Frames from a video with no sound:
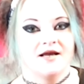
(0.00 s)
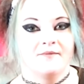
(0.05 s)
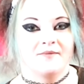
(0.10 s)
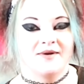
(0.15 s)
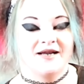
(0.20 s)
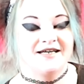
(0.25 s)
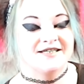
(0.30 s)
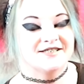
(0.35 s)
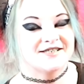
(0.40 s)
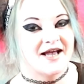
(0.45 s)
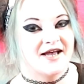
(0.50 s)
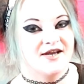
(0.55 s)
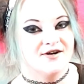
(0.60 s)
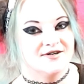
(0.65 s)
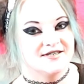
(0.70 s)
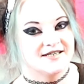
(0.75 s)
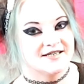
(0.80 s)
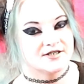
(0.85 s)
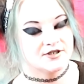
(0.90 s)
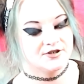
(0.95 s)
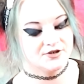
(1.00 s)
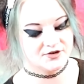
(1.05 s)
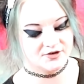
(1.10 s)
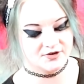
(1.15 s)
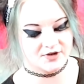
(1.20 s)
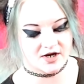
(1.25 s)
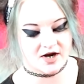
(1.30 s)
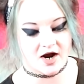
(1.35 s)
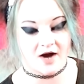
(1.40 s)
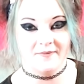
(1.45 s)
please share your
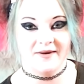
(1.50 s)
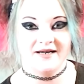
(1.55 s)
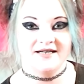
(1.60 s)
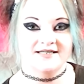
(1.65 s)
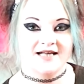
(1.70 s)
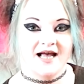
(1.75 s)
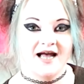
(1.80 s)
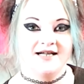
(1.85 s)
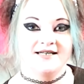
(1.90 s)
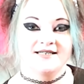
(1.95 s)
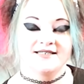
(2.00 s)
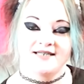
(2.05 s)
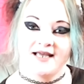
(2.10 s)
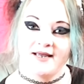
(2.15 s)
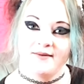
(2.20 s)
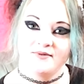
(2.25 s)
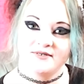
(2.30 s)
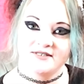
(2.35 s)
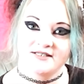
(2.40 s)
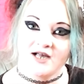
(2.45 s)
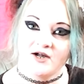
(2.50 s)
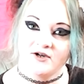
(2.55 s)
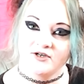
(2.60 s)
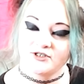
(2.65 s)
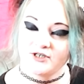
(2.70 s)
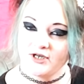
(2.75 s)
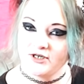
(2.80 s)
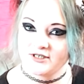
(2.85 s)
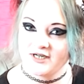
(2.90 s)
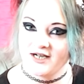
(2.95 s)
additional comments and tips on
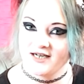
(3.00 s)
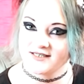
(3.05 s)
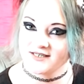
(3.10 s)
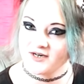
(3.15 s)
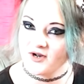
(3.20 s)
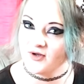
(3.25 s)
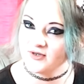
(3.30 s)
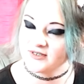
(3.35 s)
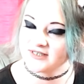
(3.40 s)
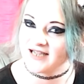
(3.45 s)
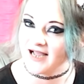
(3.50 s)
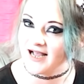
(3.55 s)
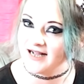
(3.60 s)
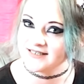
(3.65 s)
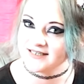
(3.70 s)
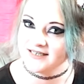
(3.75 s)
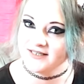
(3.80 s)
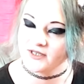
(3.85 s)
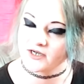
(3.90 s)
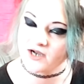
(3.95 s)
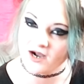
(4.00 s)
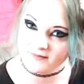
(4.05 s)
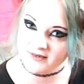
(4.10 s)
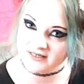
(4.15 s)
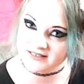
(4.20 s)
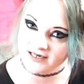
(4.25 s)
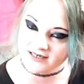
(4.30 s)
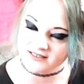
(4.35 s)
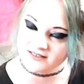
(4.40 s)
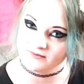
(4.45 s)
socialising an older cat in the
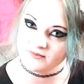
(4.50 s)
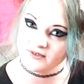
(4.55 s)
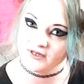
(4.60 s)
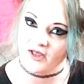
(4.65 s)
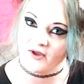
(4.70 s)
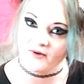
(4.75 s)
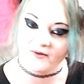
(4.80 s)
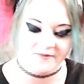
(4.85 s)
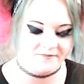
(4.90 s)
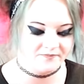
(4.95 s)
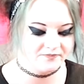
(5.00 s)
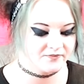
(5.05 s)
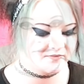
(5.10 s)
comment section below.